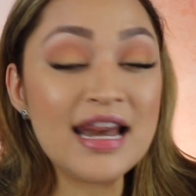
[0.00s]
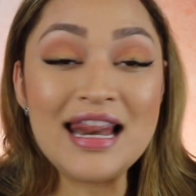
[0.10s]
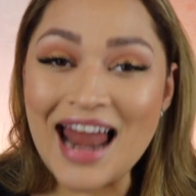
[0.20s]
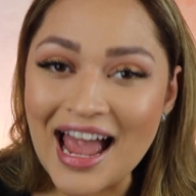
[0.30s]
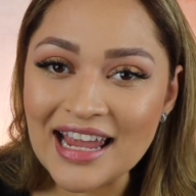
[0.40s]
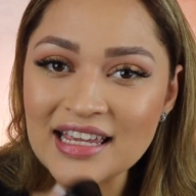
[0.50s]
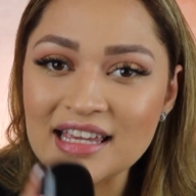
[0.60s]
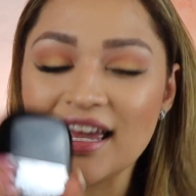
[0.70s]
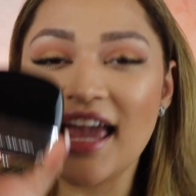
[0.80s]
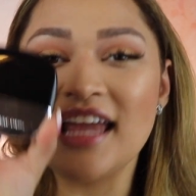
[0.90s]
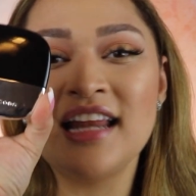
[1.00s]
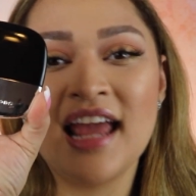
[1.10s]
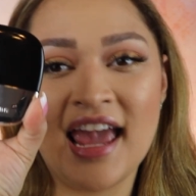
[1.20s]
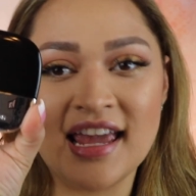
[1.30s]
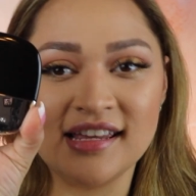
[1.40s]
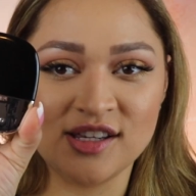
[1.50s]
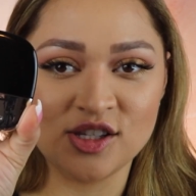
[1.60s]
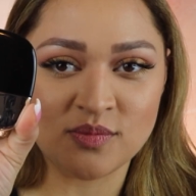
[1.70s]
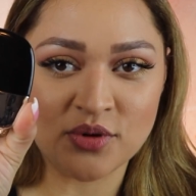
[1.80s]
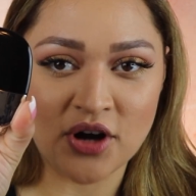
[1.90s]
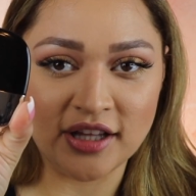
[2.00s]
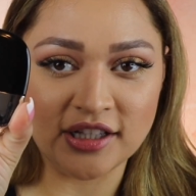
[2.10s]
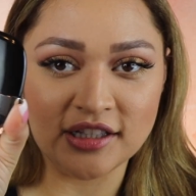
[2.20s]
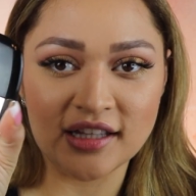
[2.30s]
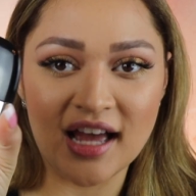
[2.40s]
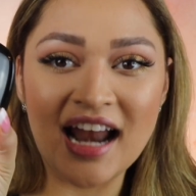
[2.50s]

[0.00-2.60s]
like and hate this product.